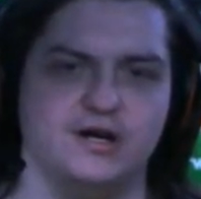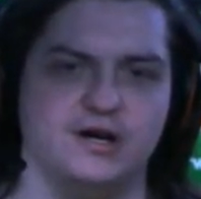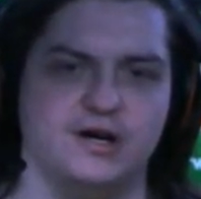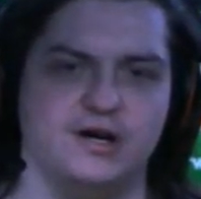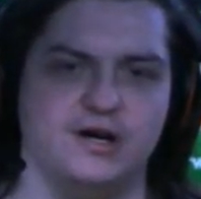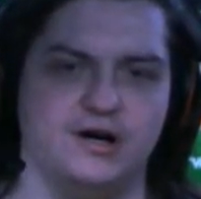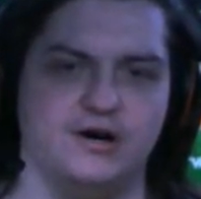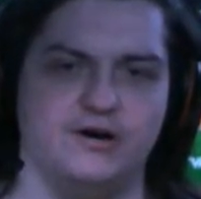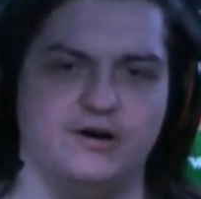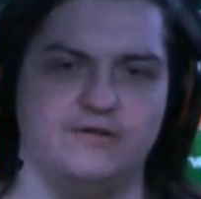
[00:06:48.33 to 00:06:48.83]

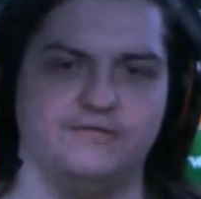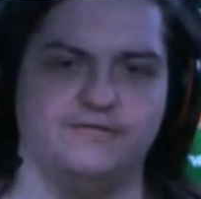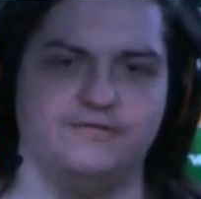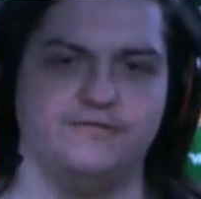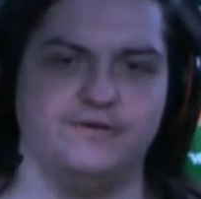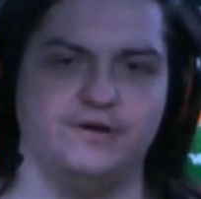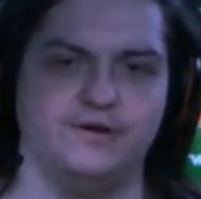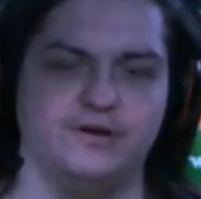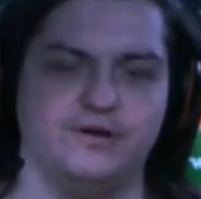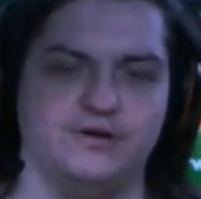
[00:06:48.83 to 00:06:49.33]
of
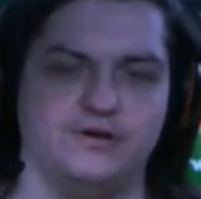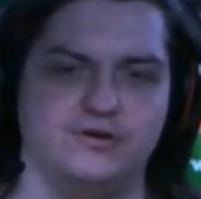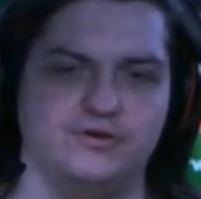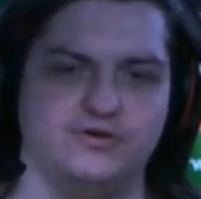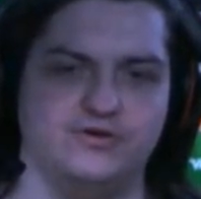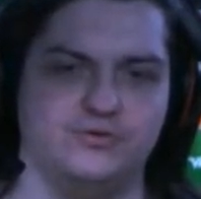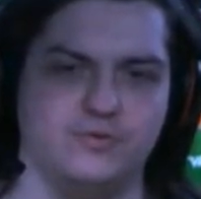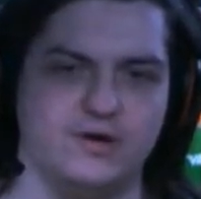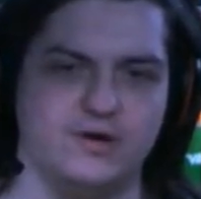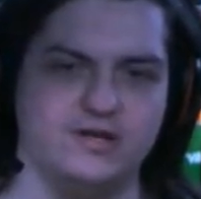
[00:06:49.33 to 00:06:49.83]

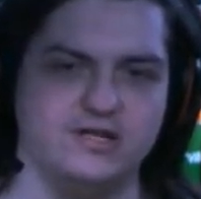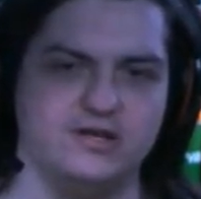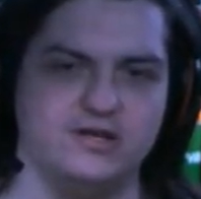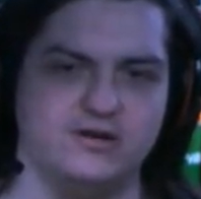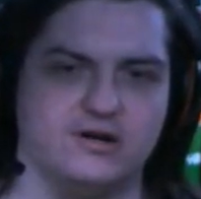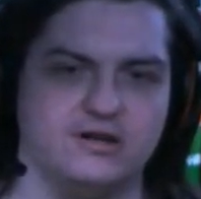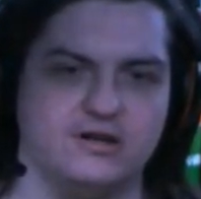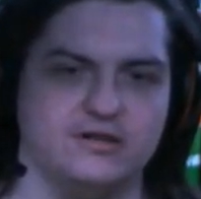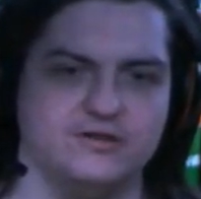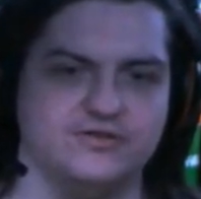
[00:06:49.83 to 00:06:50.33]

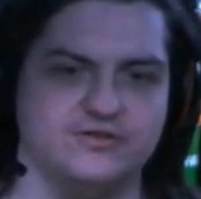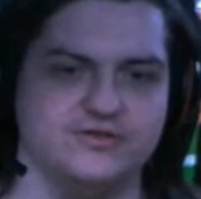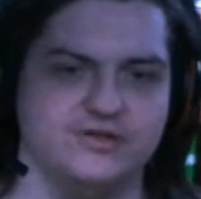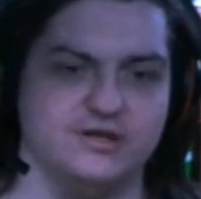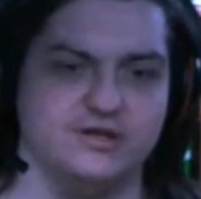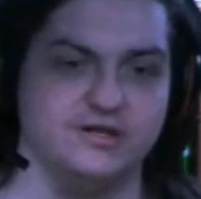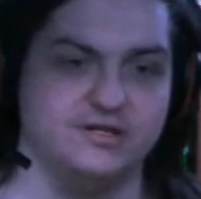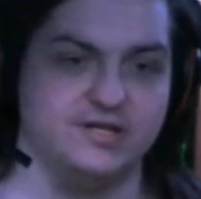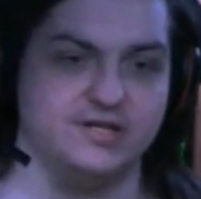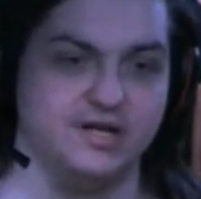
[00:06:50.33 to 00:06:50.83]
$20
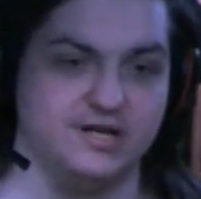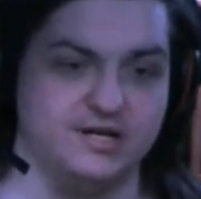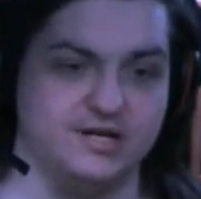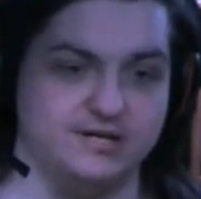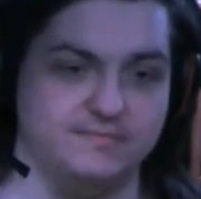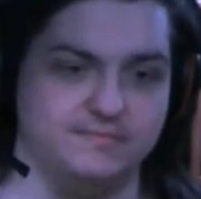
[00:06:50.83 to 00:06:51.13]
a day,